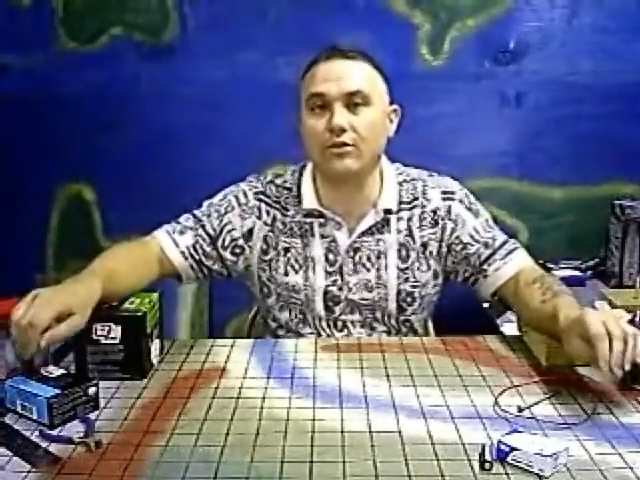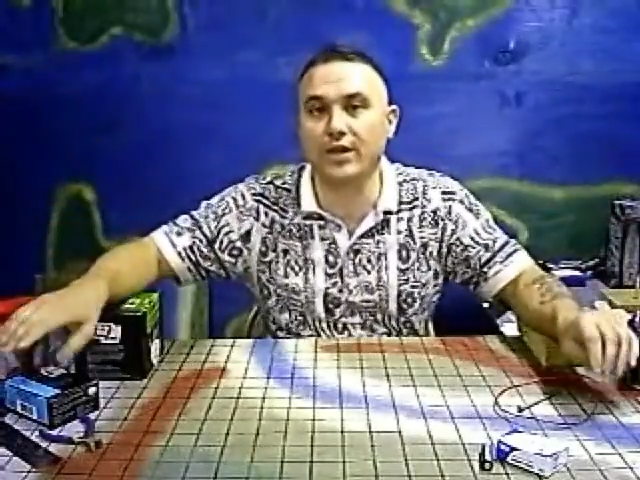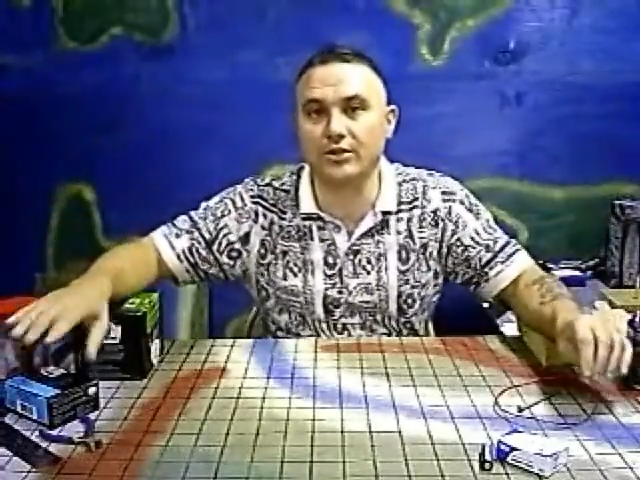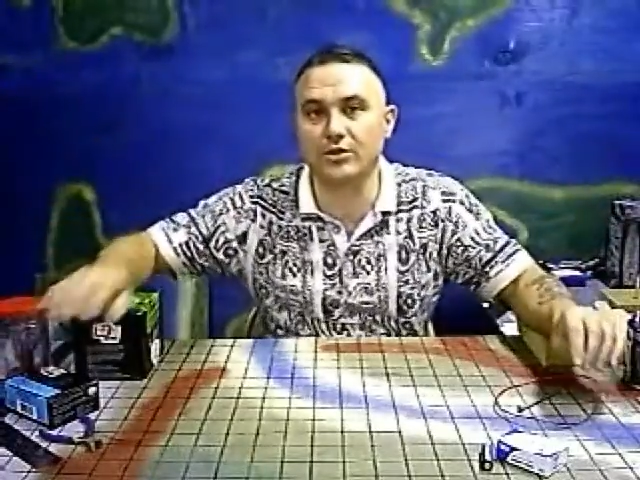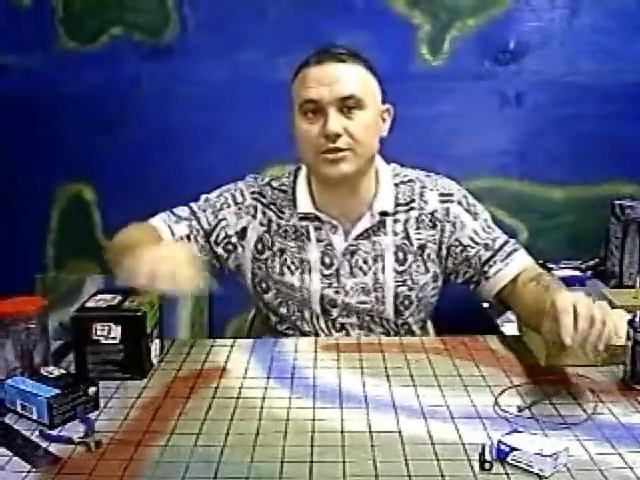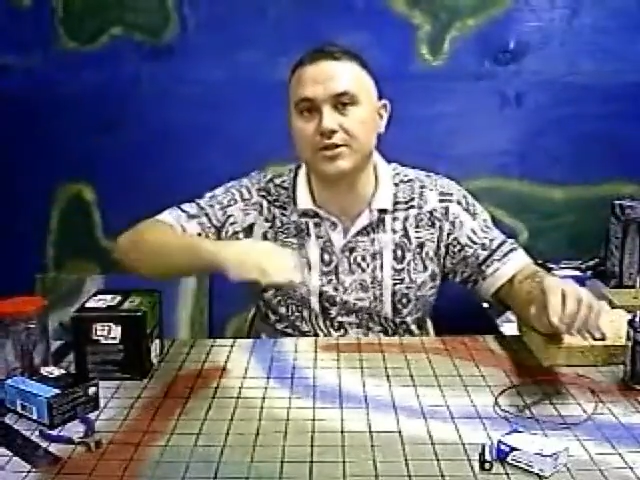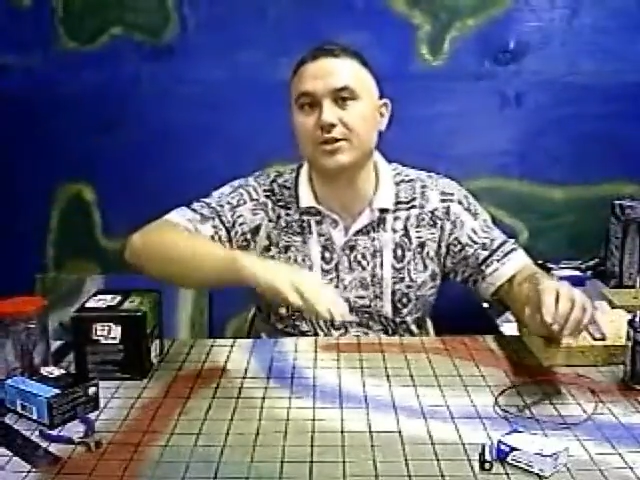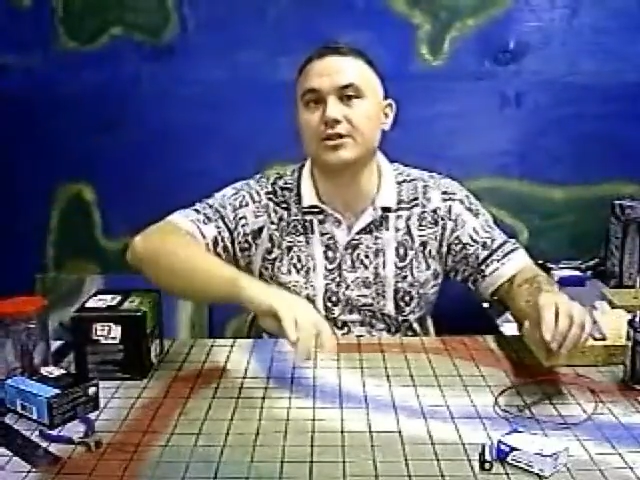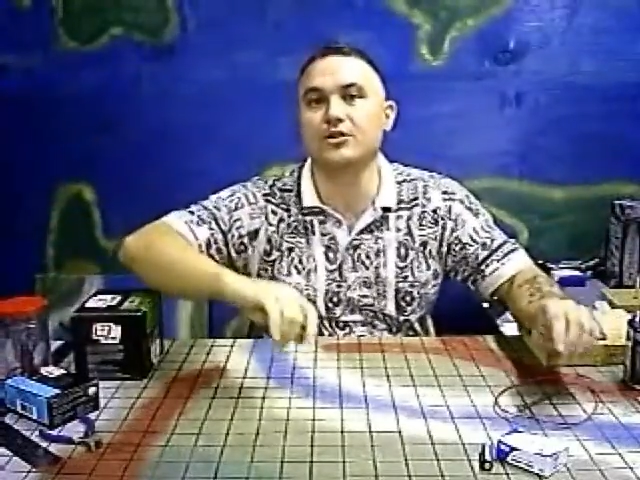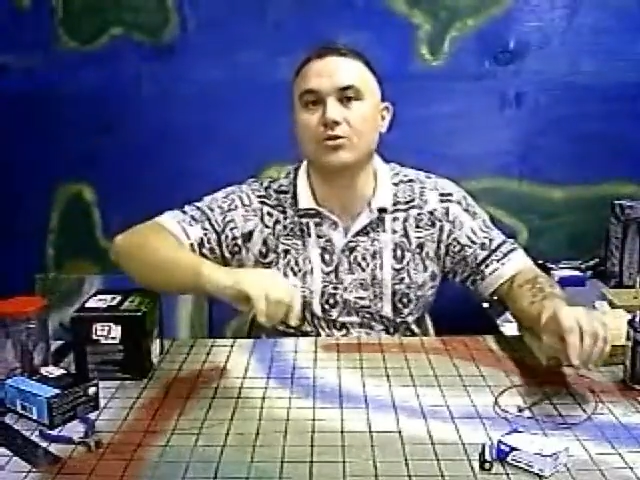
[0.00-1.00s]
of
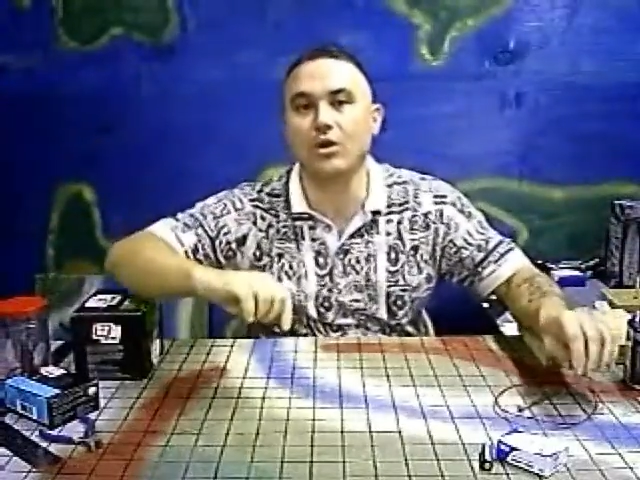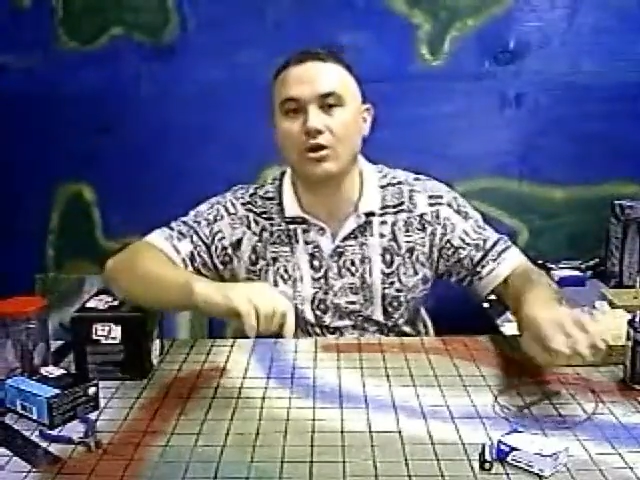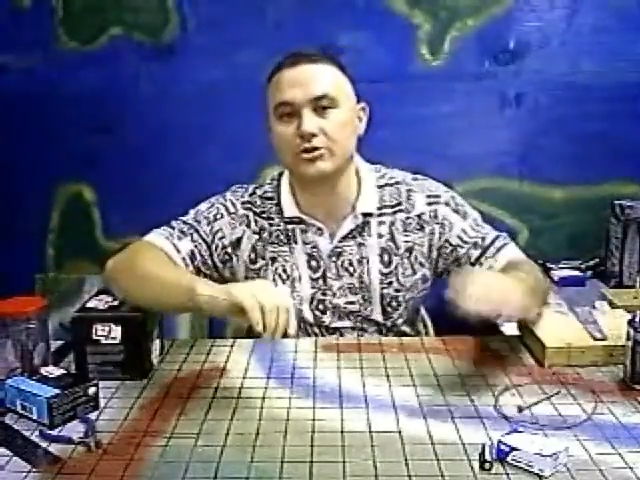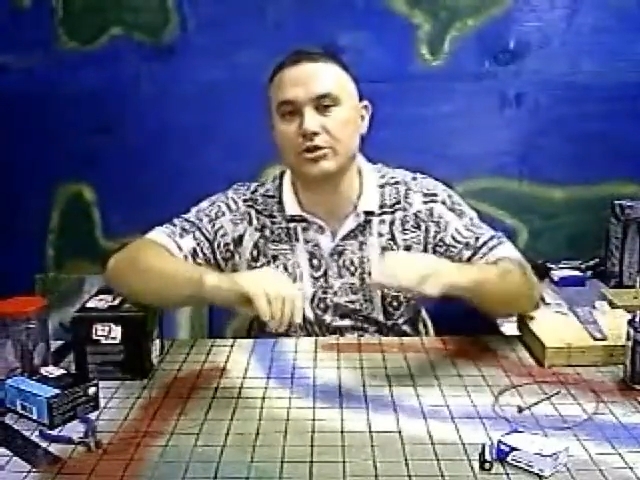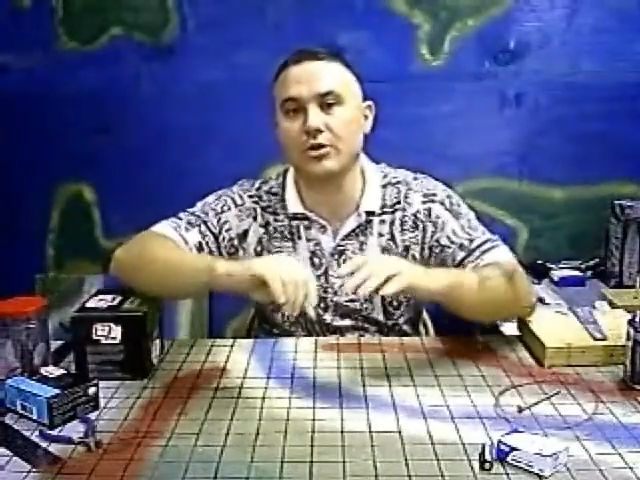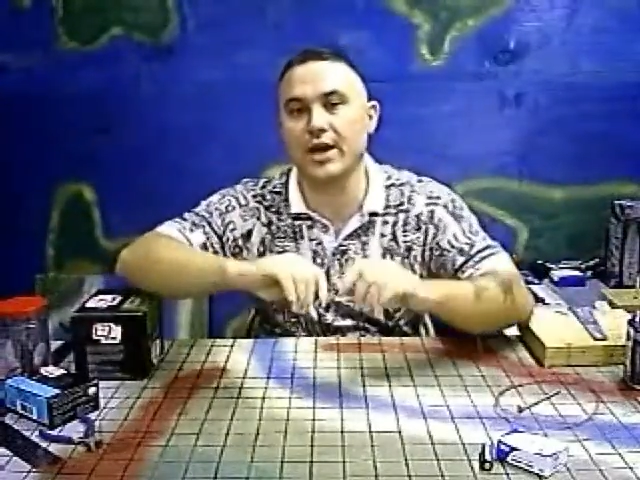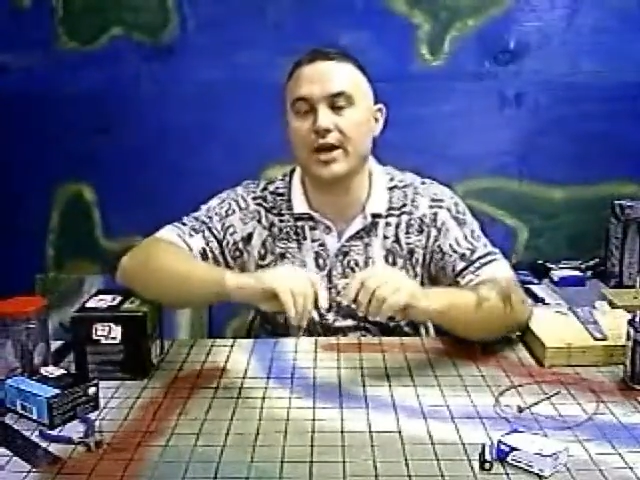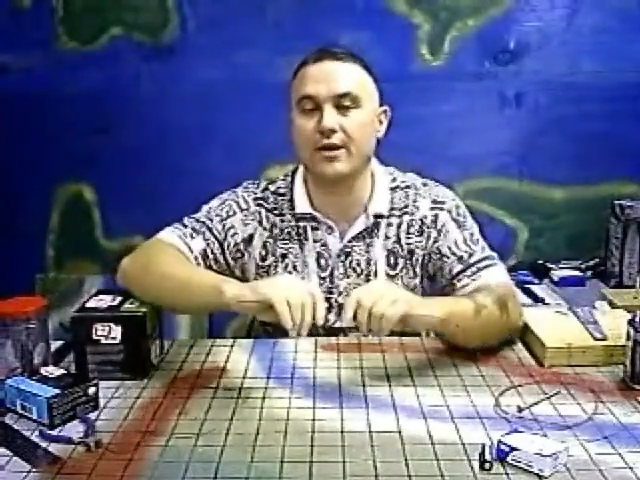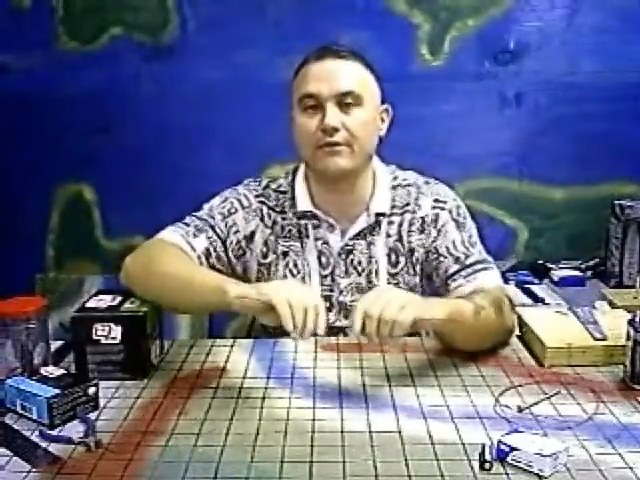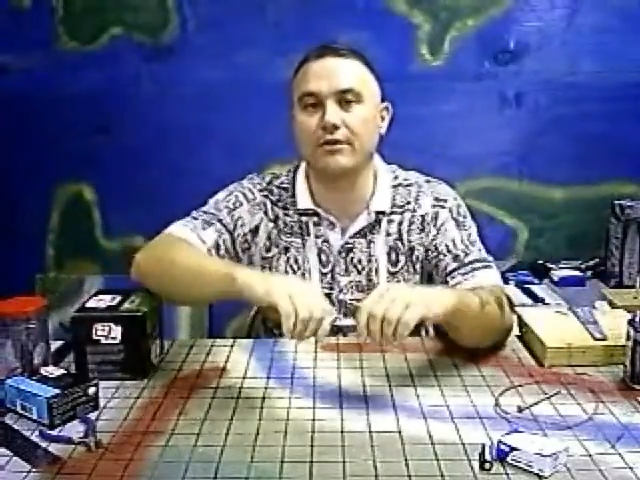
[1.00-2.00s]
electricity, you also
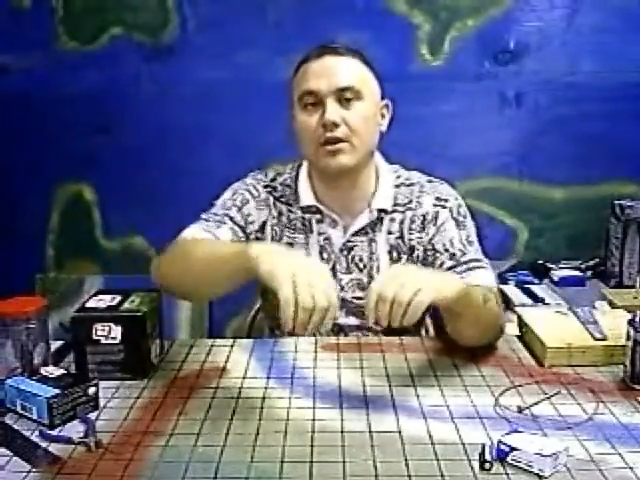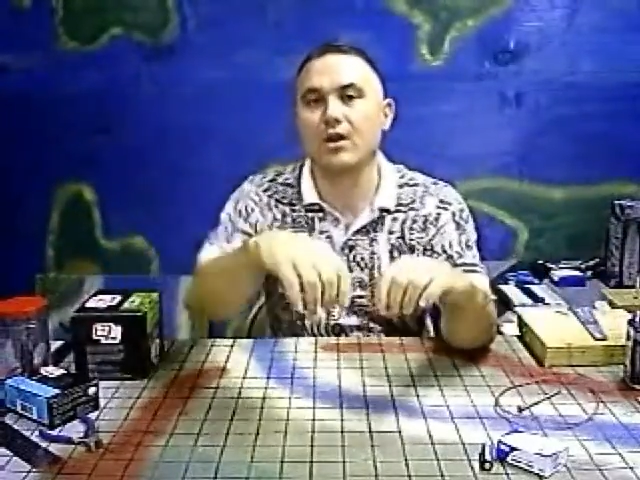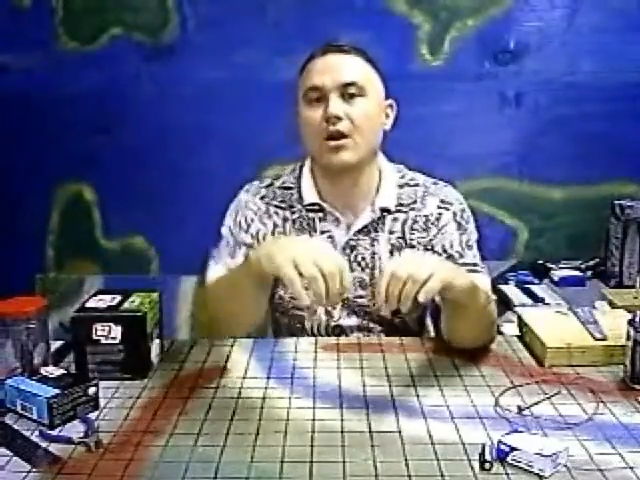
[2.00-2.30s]
have